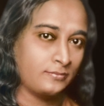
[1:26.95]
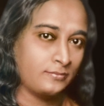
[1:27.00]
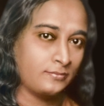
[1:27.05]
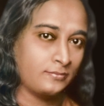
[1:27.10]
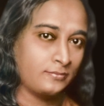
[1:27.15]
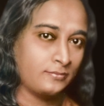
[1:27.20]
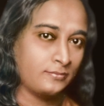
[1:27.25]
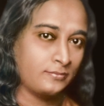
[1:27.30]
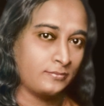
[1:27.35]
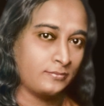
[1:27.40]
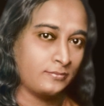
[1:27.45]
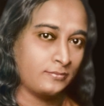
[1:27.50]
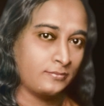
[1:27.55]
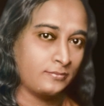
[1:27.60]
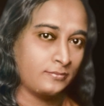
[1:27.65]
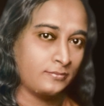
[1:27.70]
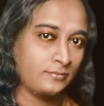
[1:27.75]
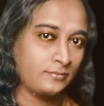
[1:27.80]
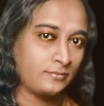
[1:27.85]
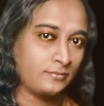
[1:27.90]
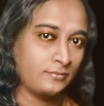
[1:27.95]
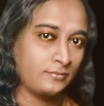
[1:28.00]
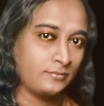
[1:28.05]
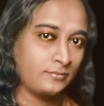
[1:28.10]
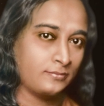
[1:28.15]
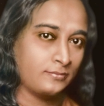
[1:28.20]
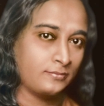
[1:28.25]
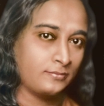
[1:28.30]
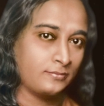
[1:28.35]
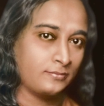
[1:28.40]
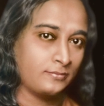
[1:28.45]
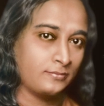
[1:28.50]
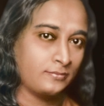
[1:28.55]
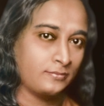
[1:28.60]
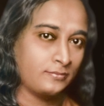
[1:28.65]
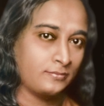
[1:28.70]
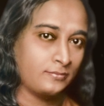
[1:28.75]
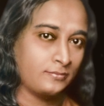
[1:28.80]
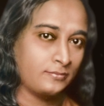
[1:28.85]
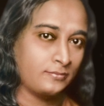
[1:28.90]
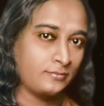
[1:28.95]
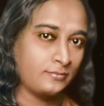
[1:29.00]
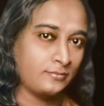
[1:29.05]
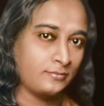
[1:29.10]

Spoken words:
Nothing is said.